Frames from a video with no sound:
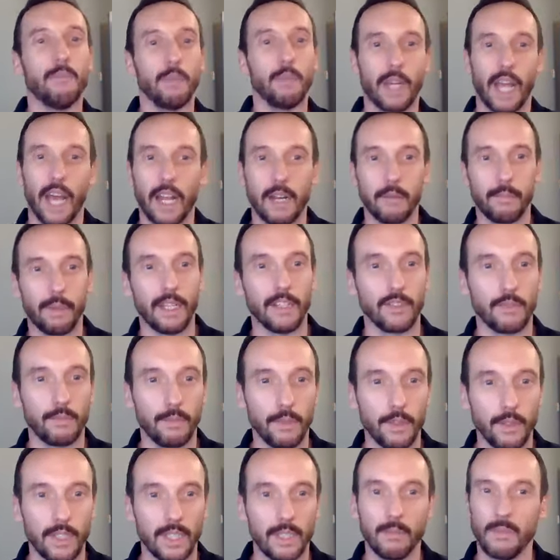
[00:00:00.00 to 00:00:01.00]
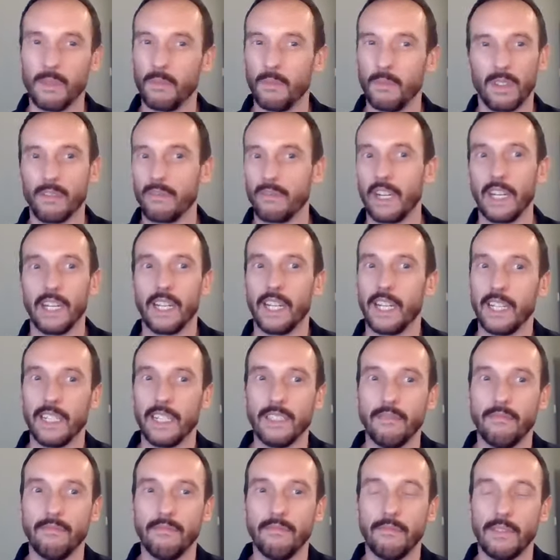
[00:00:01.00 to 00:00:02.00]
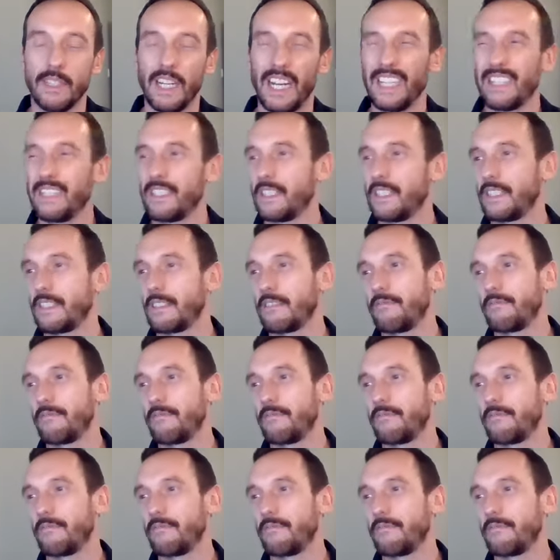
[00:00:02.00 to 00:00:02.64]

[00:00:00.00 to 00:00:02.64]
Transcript: And we're getting a Beatles museum that we need. But